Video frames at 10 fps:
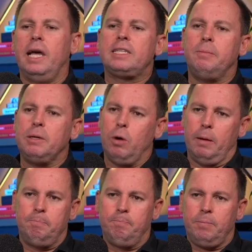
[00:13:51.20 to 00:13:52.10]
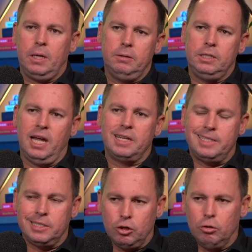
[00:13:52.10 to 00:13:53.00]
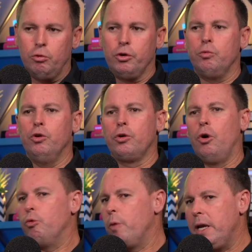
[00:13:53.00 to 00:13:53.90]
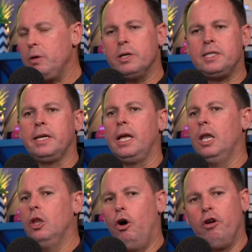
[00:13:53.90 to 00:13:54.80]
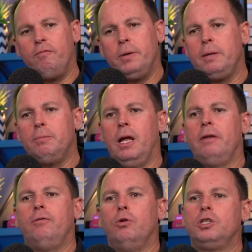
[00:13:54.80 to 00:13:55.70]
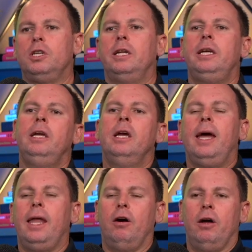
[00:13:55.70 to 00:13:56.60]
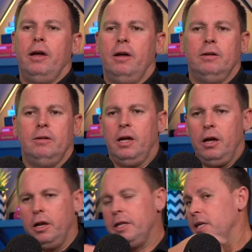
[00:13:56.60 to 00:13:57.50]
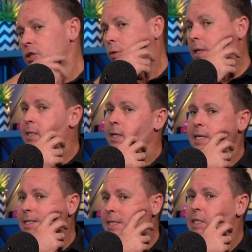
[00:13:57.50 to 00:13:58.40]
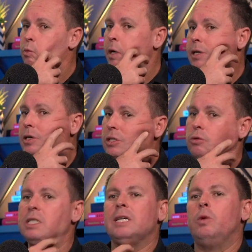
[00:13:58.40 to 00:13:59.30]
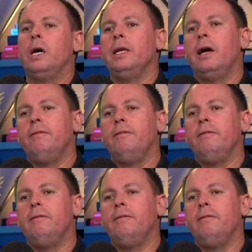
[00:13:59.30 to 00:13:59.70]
that's a big one. Does the stormwater work? Already we're seeing a lot of people, unfortunately, and only as recently as this week I saw someone